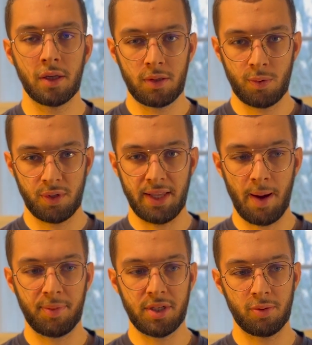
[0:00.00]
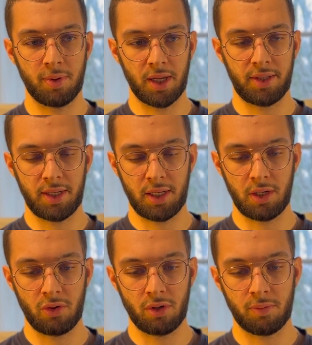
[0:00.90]
You adapt and you blend
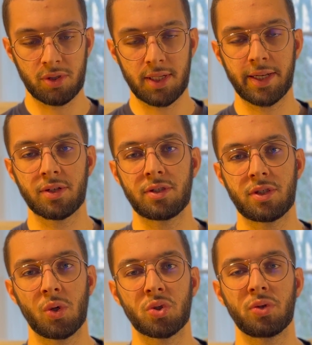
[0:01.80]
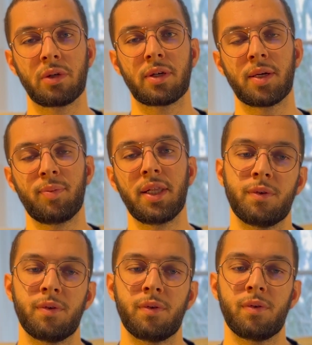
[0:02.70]
in almost like a social
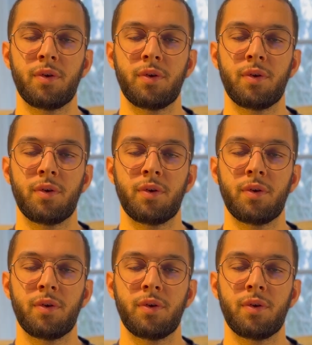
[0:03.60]
chameleon.